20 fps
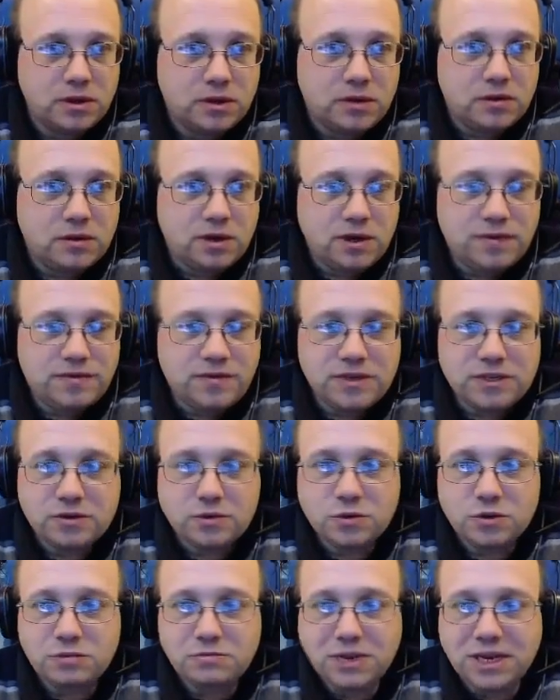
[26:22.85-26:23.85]
If it's
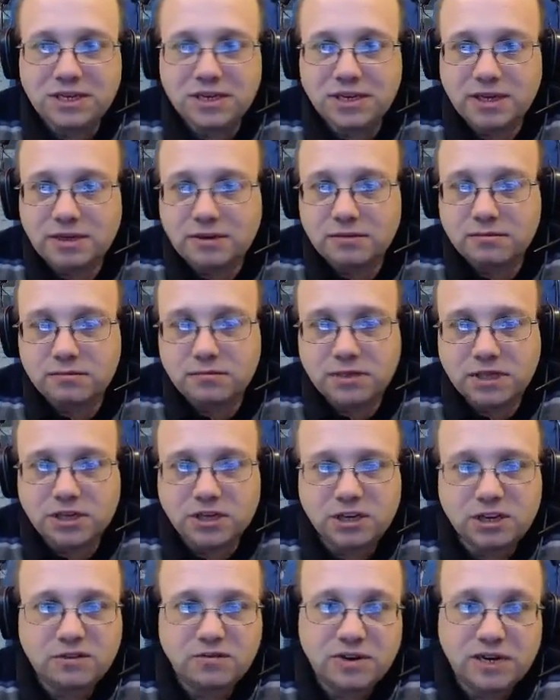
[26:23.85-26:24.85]
automatic, then you
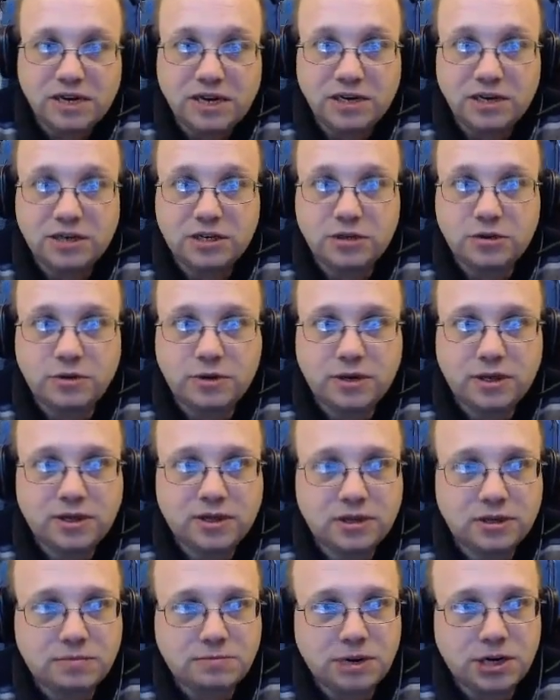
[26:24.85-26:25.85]
don't really need to do
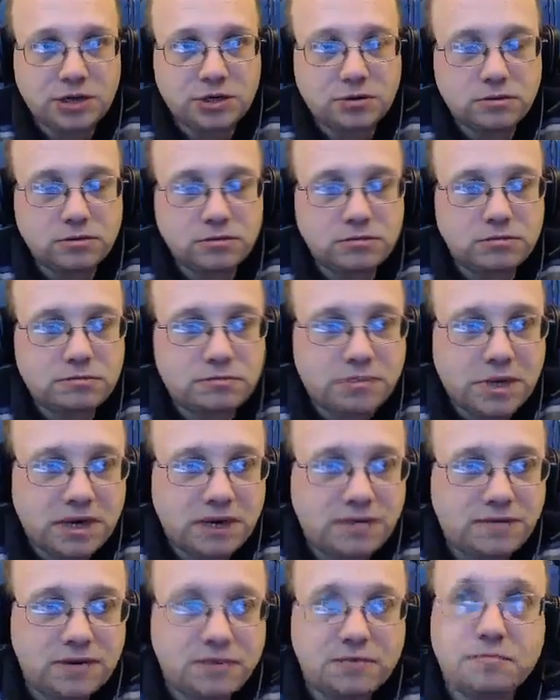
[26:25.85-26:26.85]
anything special. But
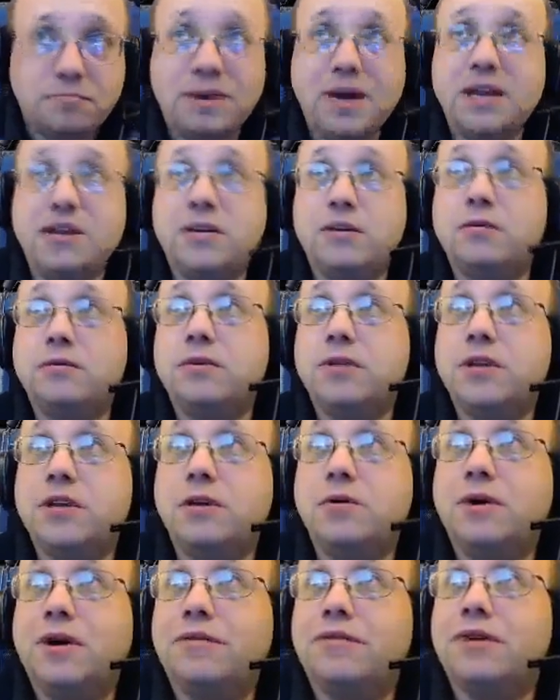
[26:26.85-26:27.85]
if it's manual, then
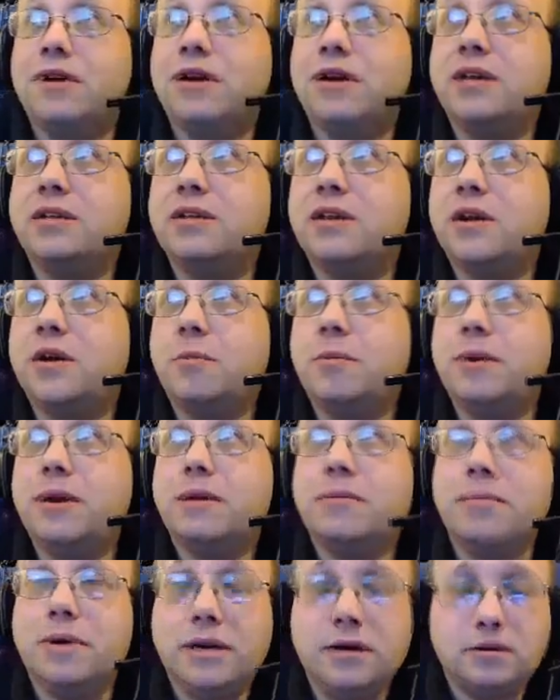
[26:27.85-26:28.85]
you have to click the coupling
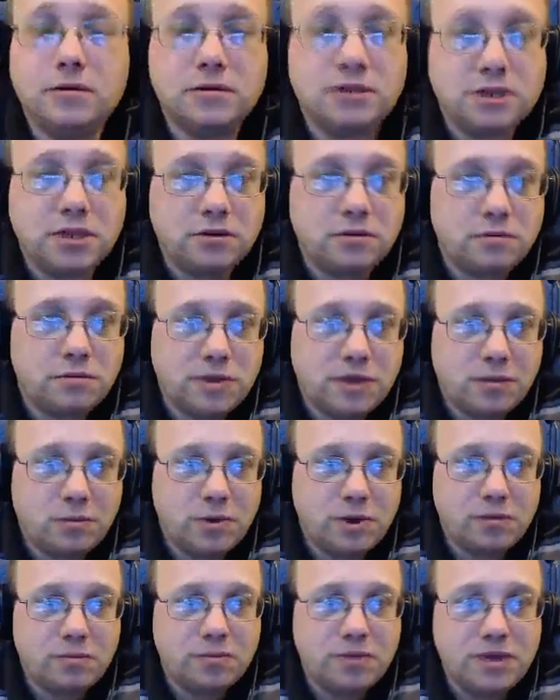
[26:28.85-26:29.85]
button. So the
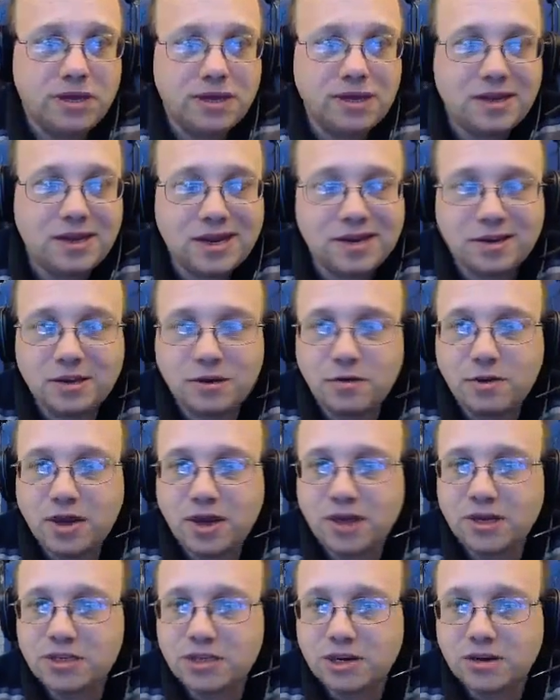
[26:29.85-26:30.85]

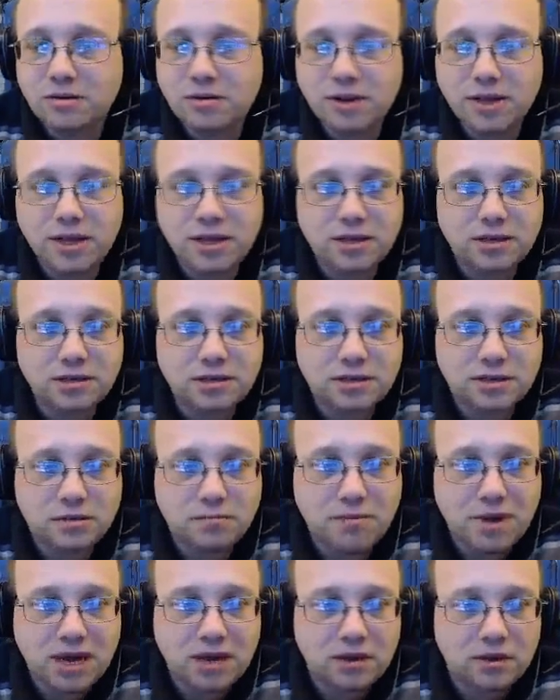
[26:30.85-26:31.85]
UK generally is
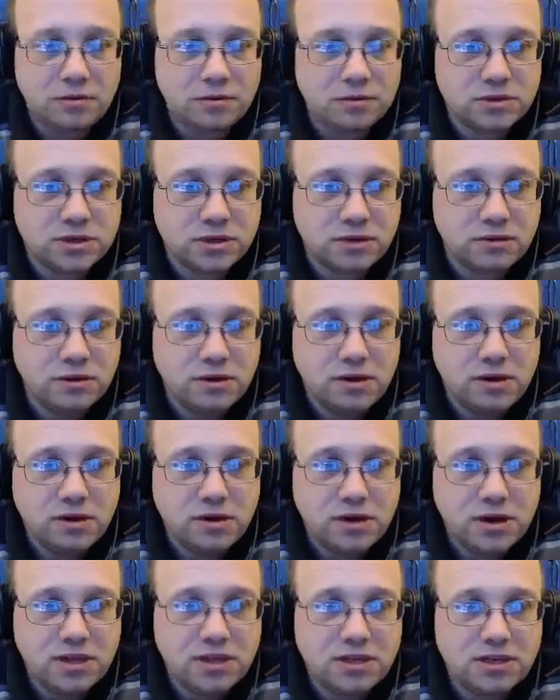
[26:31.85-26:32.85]
manual. So
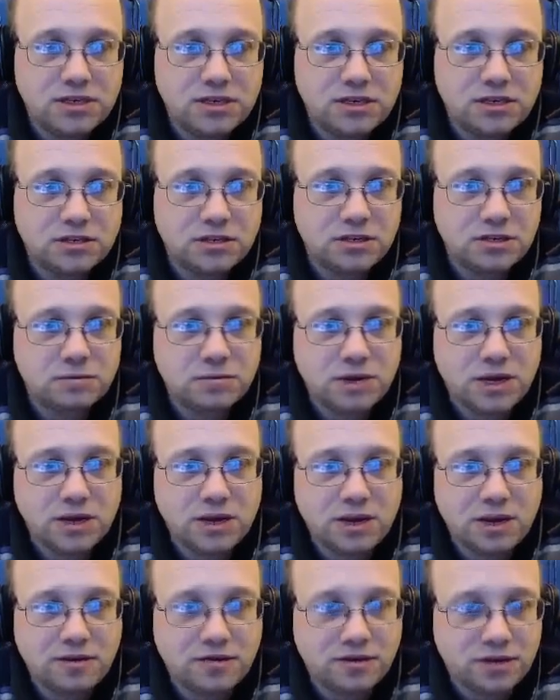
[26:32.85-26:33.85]
in this instance, we're going to
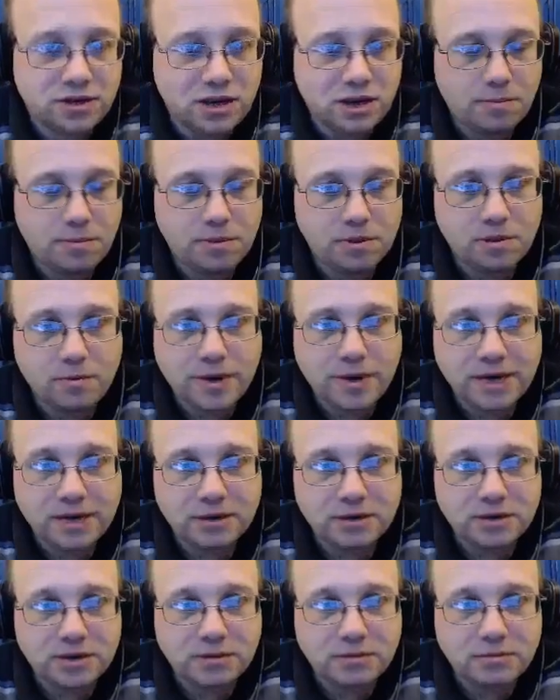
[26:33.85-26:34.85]
have to couple the wagons up.